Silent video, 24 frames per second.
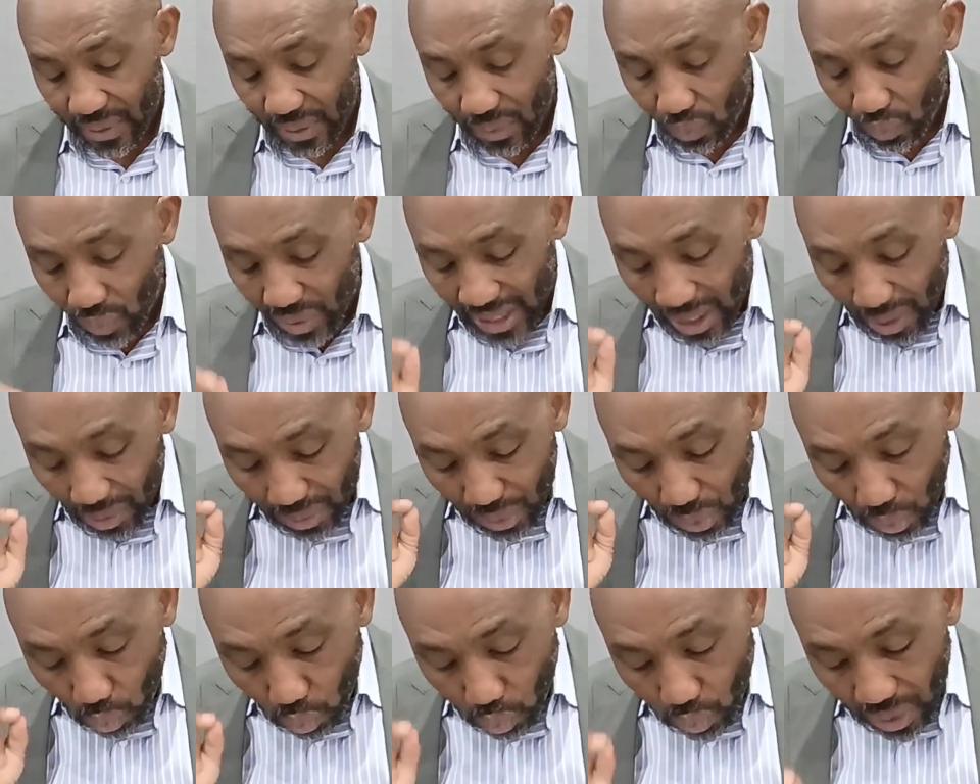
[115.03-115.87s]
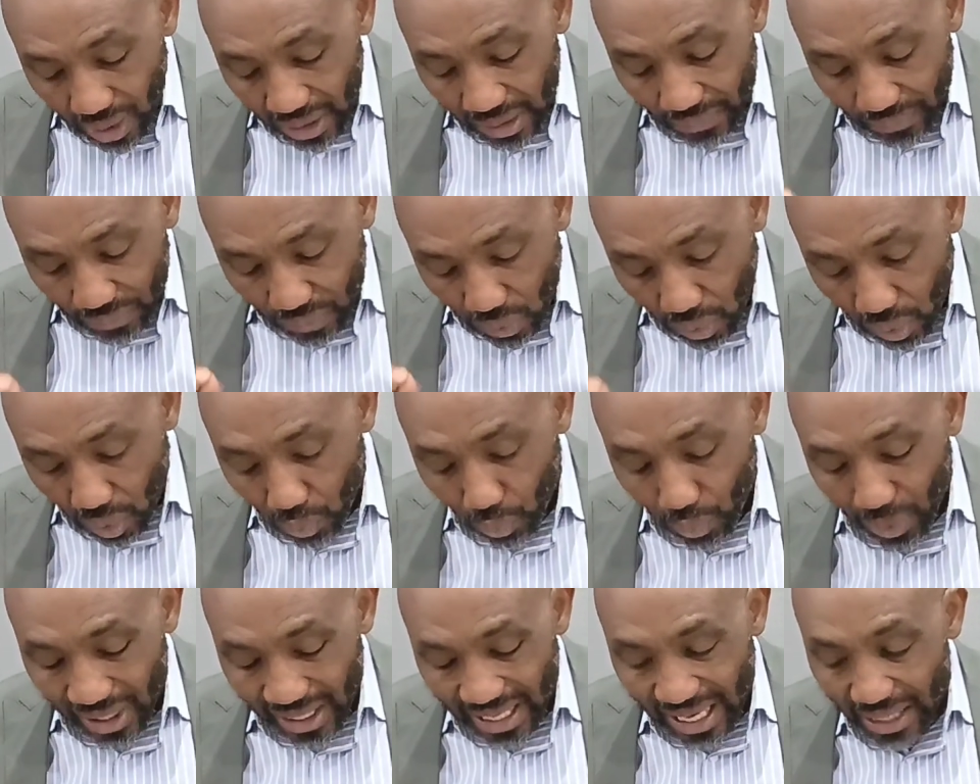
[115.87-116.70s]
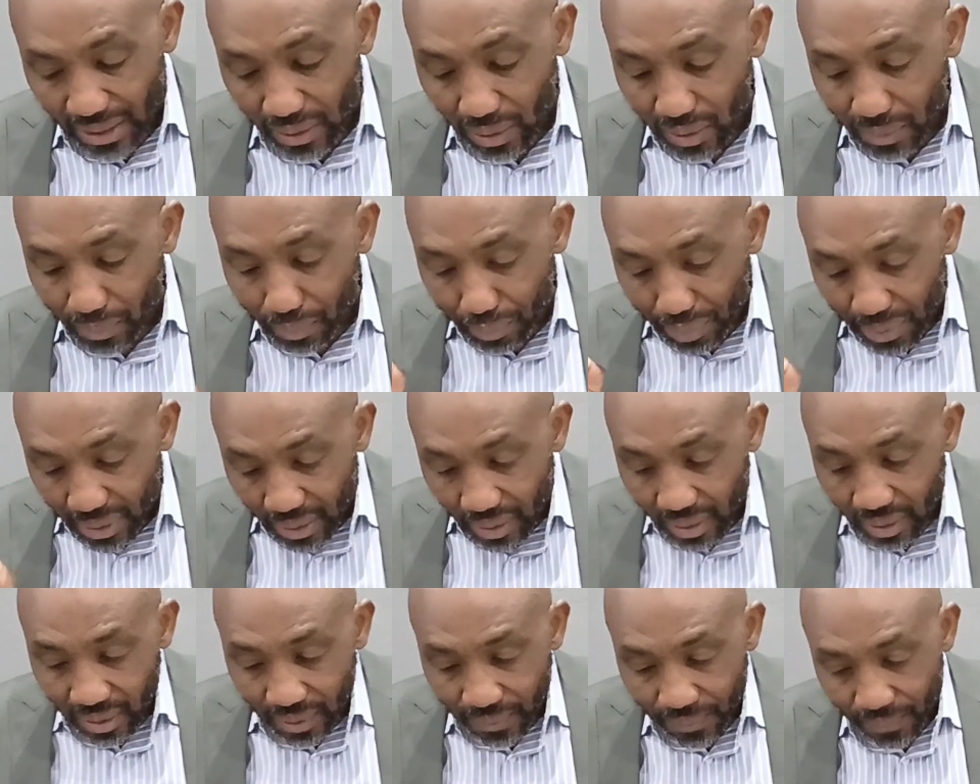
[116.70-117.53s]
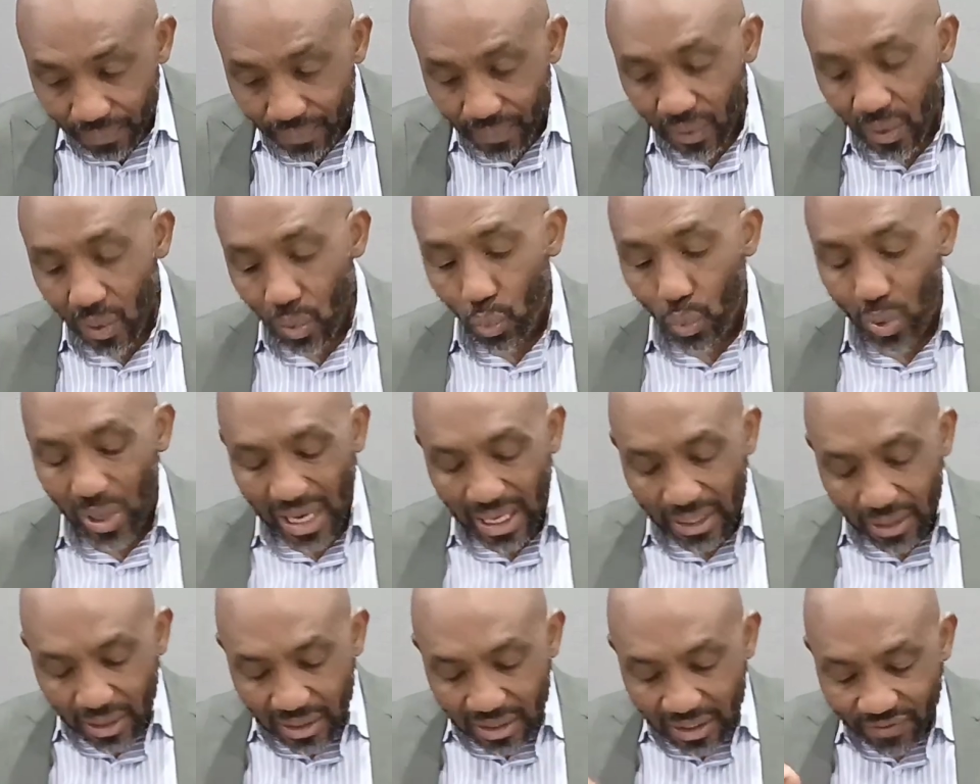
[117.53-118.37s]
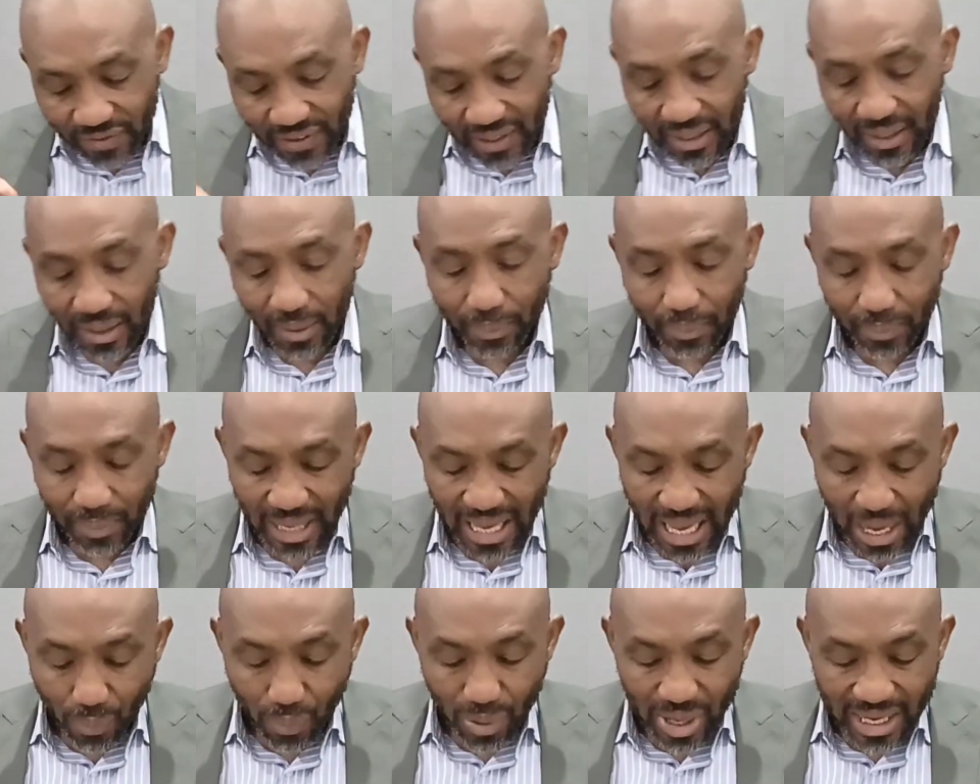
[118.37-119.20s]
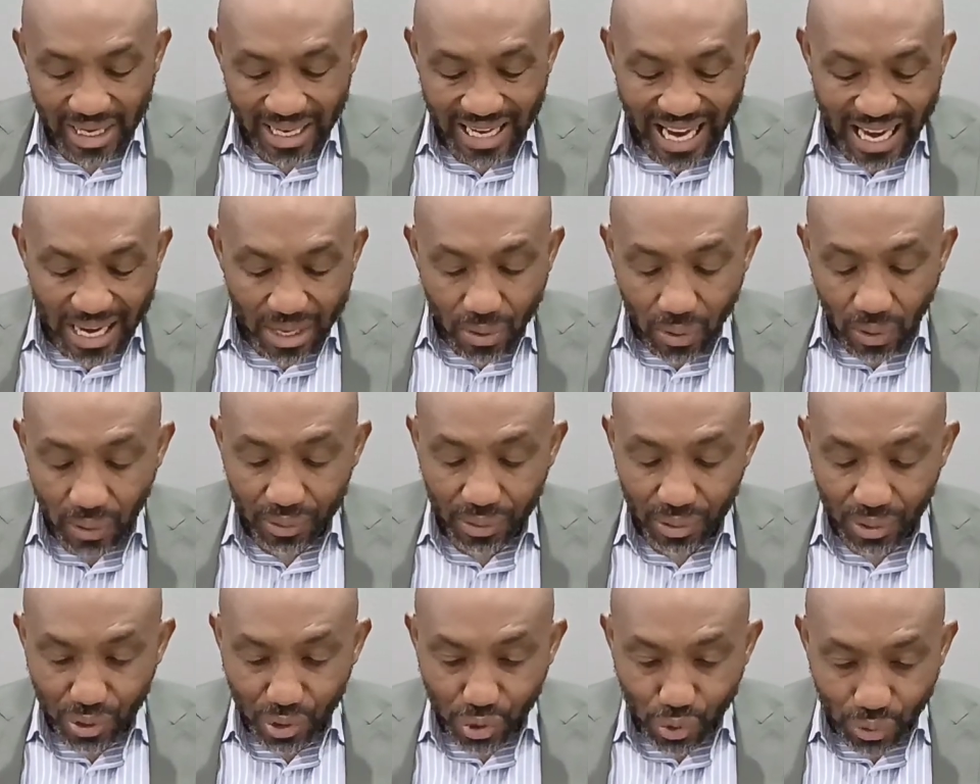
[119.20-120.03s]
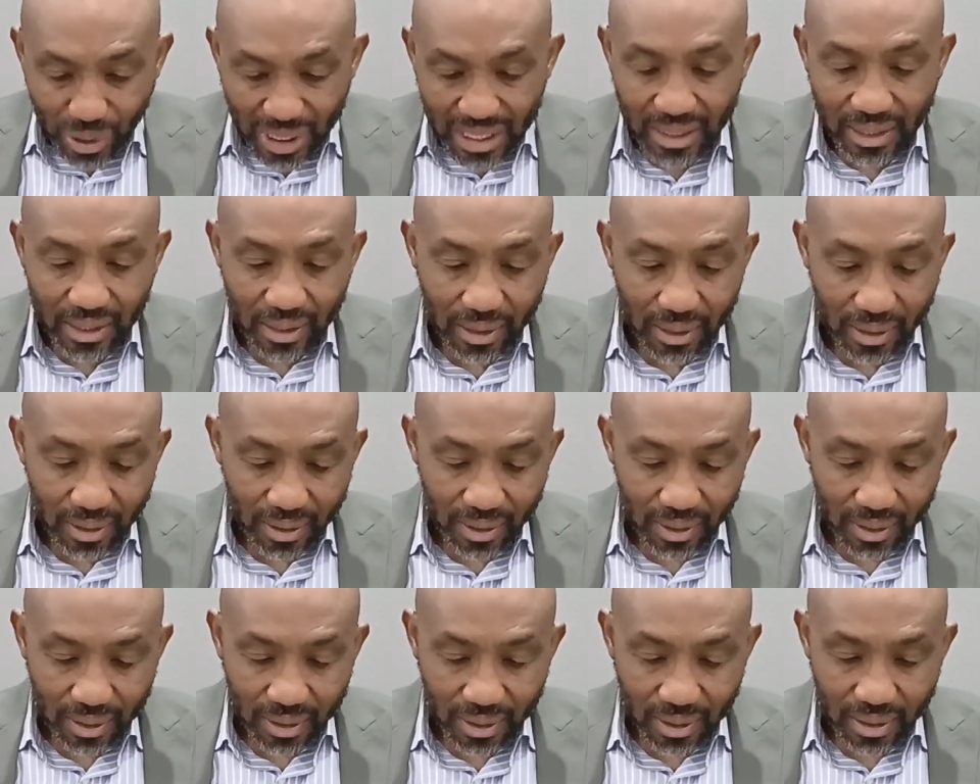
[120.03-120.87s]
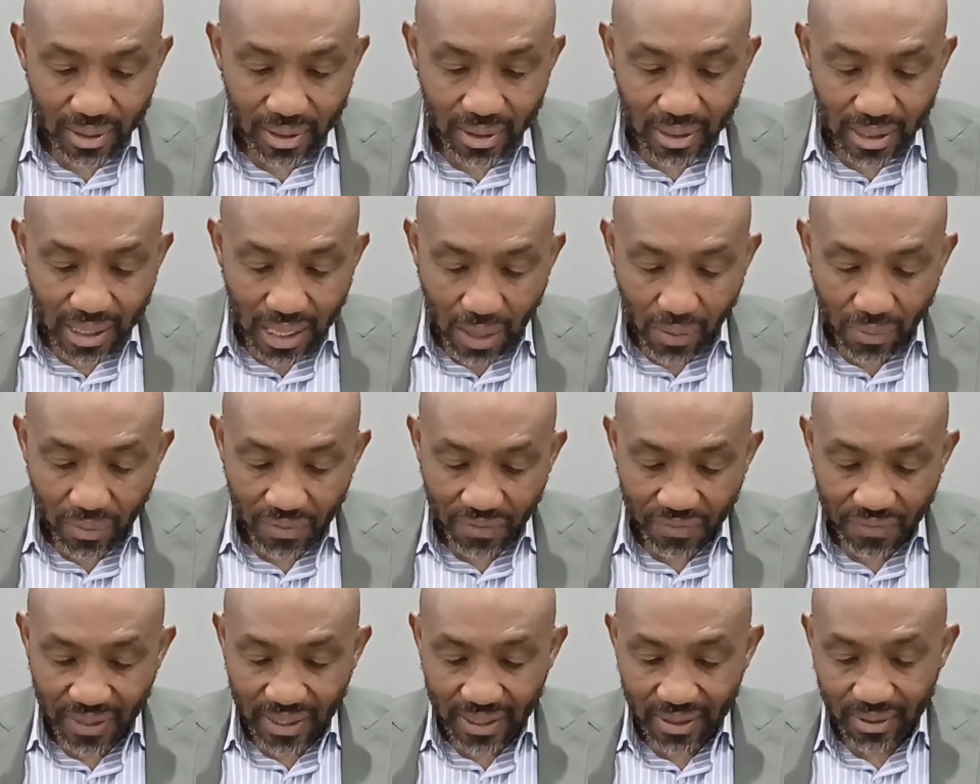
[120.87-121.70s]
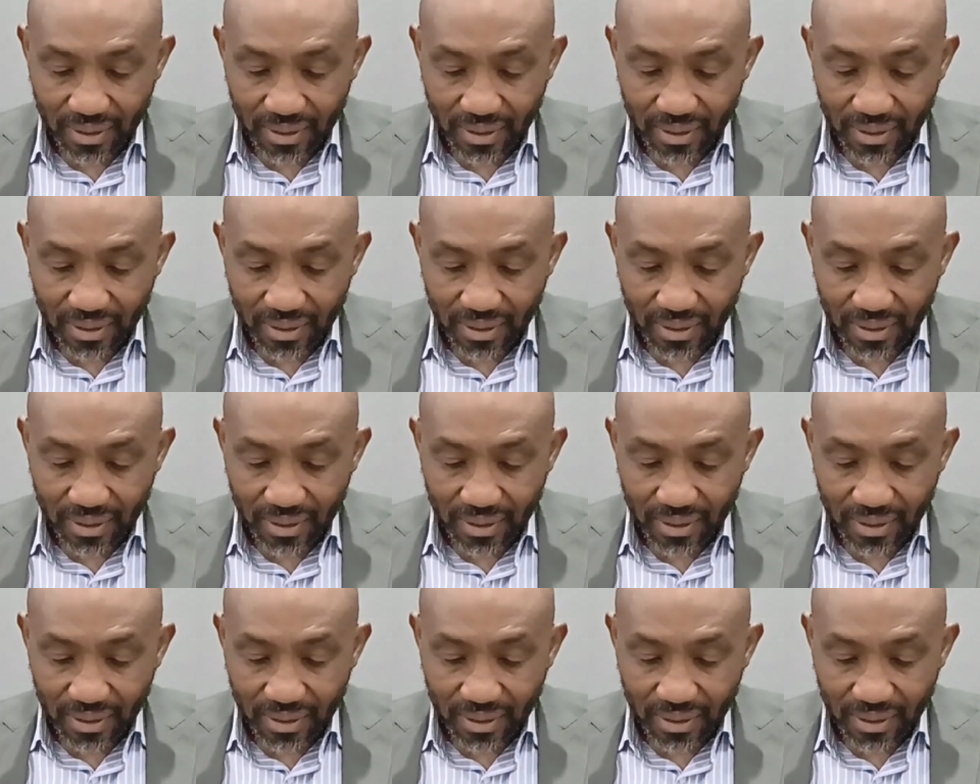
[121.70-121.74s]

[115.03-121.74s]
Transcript: Without the Word of God, we cannot build, we cannot develop, and we cannot strengthen our faith